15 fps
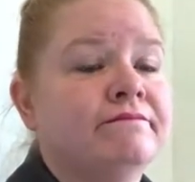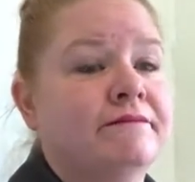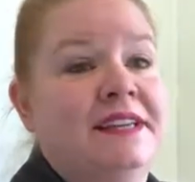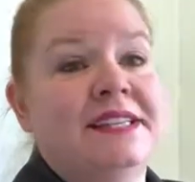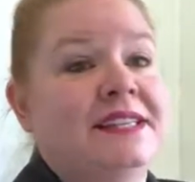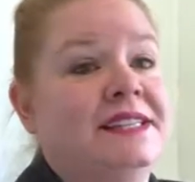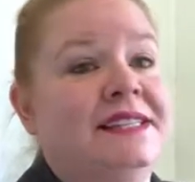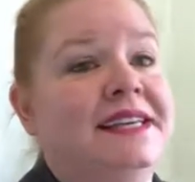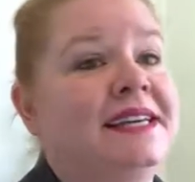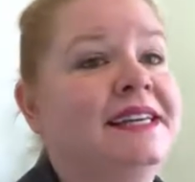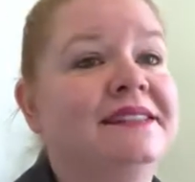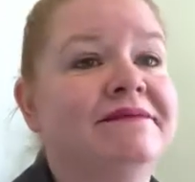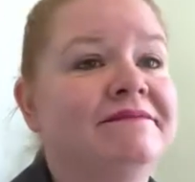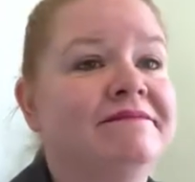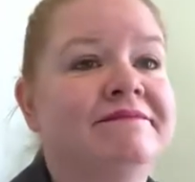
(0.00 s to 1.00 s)
This is
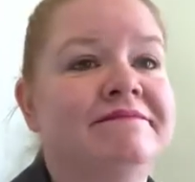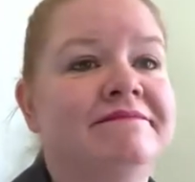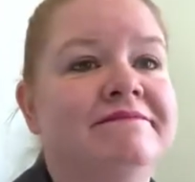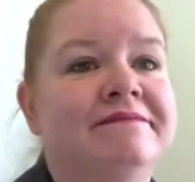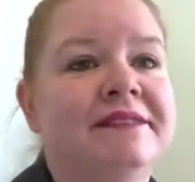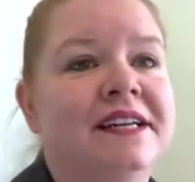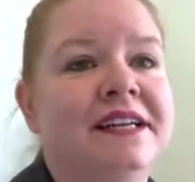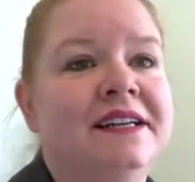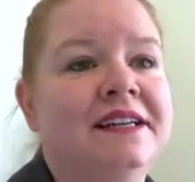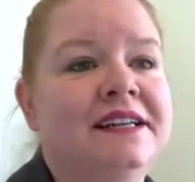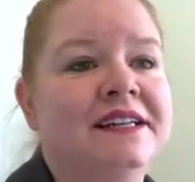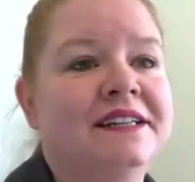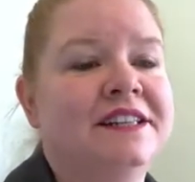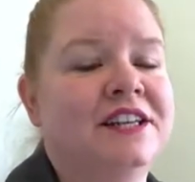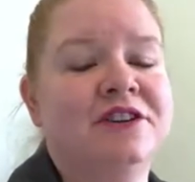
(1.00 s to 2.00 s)
it.
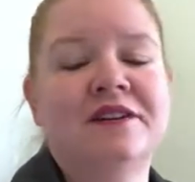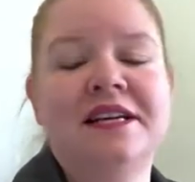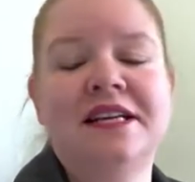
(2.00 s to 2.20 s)
There